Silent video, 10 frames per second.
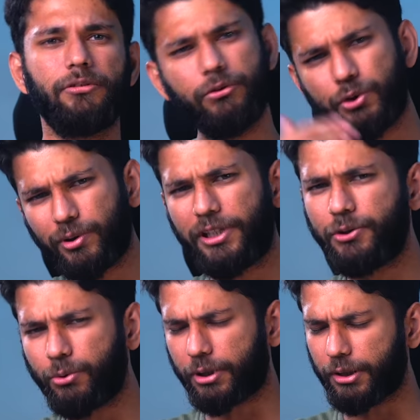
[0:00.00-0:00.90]
usually
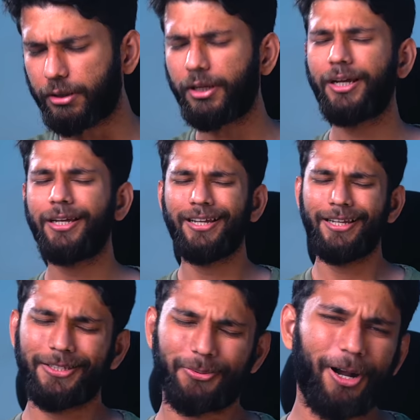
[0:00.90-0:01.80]
you think
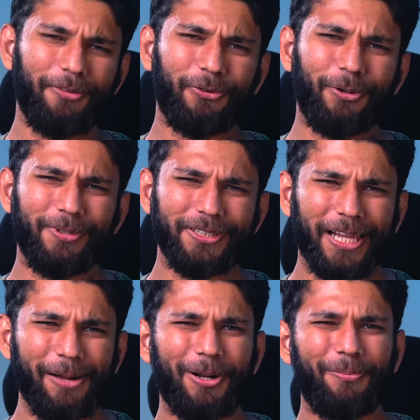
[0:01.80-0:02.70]
smartphone plus
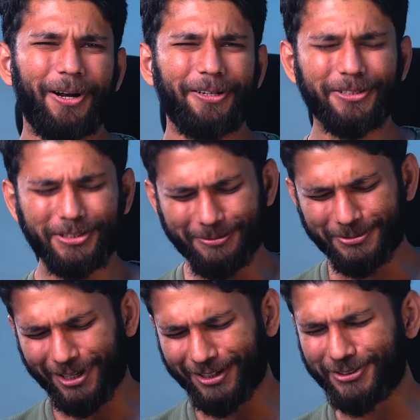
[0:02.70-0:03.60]
camera
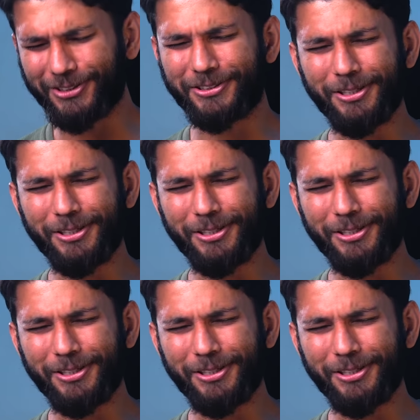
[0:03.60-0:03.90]
partnerships are just